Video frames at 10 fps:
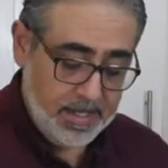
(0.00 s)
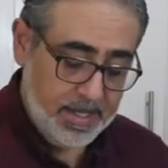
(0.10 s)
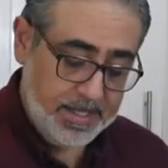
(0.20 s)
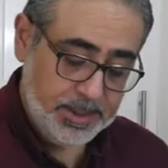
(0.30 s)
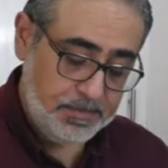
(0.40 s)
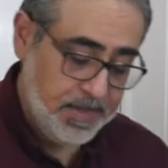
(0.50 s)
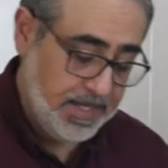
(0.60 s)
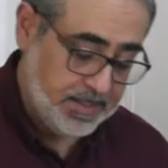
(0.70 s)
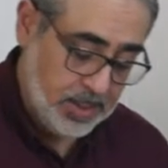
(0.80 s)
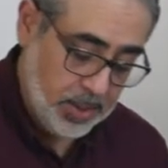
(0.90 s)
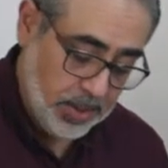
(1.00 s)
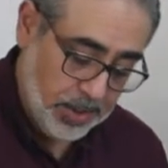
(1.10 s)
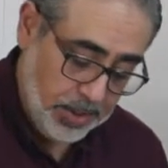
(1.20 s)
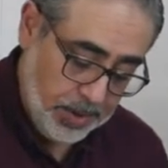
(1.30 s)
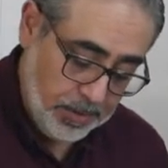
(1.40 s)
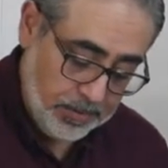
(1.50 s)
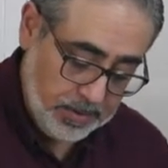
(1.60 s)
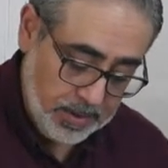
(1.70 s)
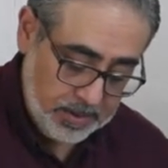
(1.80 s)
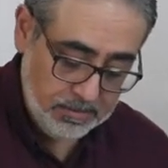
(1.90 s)
each piece that you're going to
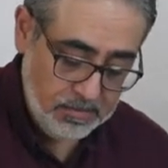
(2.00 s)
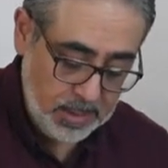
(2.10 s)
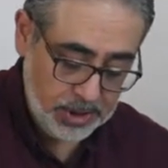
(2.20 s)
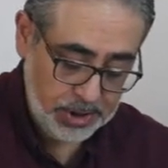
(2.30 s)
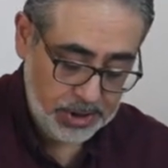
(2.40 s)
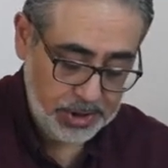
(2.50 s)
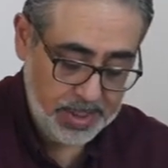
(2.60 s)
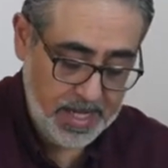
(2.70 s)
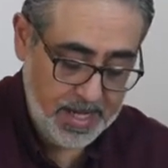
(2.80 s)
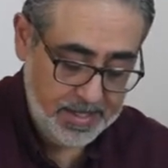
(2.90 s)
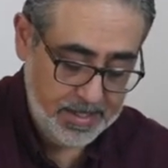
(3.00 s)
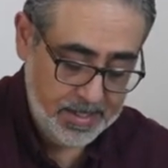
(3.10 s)
use as much as you can.